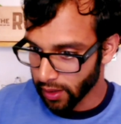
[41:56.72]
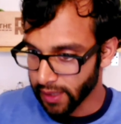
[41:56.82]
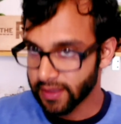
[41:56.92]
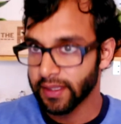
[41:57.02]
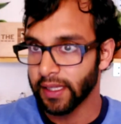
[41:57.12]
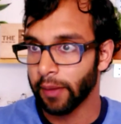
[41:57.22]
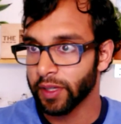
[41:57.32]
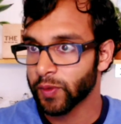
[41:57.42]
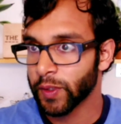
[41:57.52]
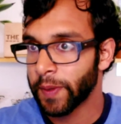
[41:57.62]
Let's see, I'm
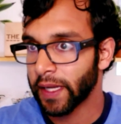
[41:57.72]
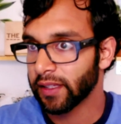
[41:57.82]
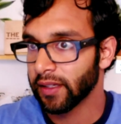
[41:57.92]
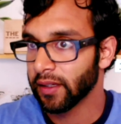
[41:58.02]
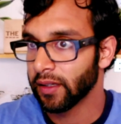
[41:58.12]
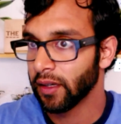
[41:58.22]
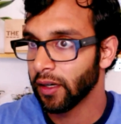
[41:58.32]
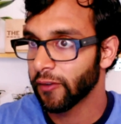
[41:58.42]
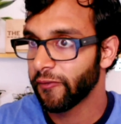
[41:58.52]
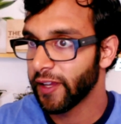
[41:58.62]
going to switch back to
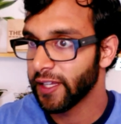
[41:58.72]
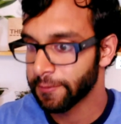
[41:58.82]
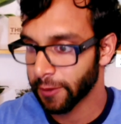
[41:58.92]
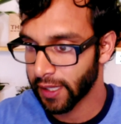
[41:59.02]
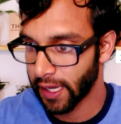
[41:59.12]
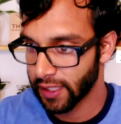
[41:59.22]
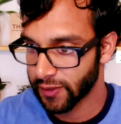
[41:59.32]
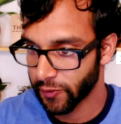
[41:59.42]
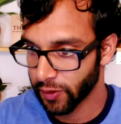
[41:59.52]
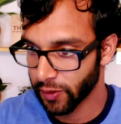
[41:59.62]
our Facebook
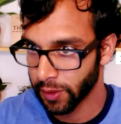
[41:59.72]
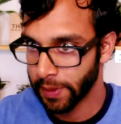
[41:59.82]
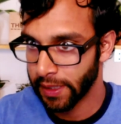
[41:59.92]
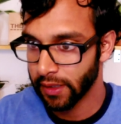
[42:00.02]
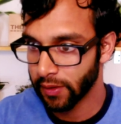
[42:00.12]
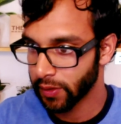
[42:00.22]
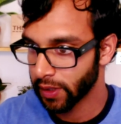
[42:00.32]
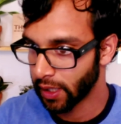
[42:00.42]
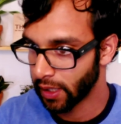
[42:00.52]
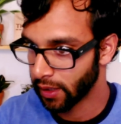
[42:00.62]
guys for a little bit. Hold
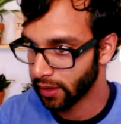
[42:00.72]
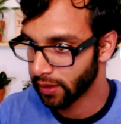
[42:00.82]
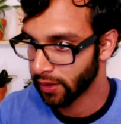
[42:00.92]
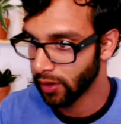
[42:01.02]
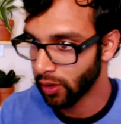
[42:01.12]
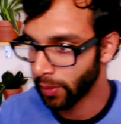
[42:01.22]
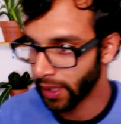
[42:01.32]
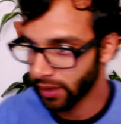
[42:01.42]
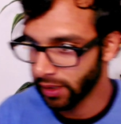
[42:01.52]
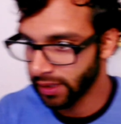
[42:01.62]
on. Oh
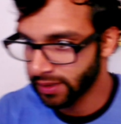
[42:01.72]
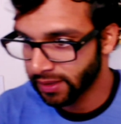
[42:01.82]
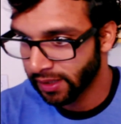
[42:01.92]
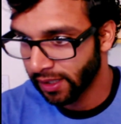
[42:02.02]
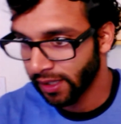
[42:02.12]
my goodness.